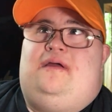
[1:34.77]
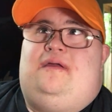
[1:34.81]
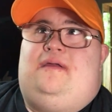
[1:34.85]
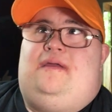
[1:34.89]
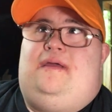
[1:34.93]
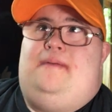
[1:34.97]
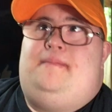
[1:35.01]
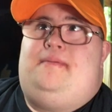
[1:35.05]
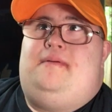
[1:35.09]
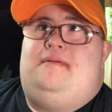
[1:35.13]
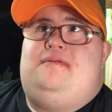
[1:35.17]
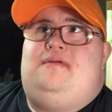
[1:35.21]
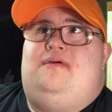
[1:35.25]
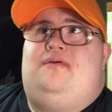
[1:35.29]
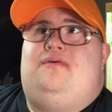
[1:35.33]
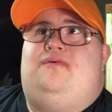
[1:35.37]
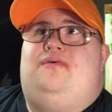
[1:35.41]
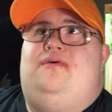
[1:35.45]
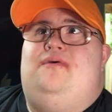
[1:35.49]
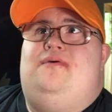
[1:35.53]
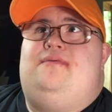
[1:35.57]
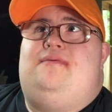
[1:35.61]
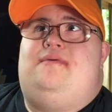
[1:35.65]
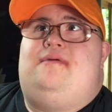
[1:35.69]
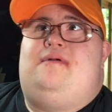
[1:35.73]
Keep up the
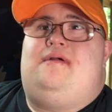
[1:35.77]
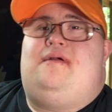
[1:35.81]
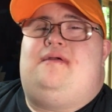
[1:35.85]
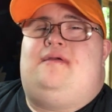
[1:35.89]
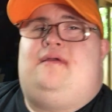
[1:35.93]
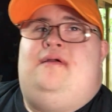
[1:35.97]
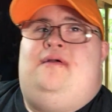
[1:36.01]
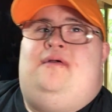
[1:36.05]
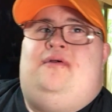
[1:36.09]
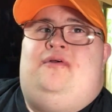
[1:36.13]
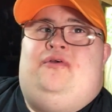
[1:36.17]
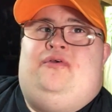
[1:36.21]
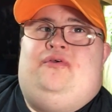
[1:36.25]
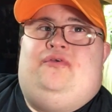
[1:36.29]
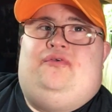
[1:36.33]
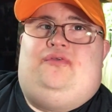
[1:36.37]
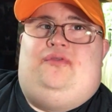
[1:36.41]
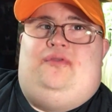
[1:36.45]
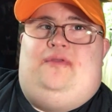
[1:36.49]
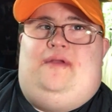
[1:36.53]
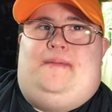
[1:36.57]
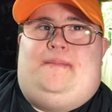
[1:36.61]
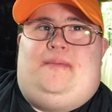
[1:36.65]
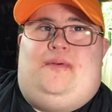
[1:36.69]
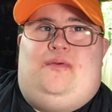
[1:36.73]
good work.
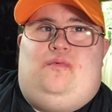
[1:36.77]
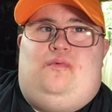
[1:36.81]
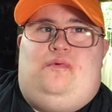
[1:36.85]
Sniper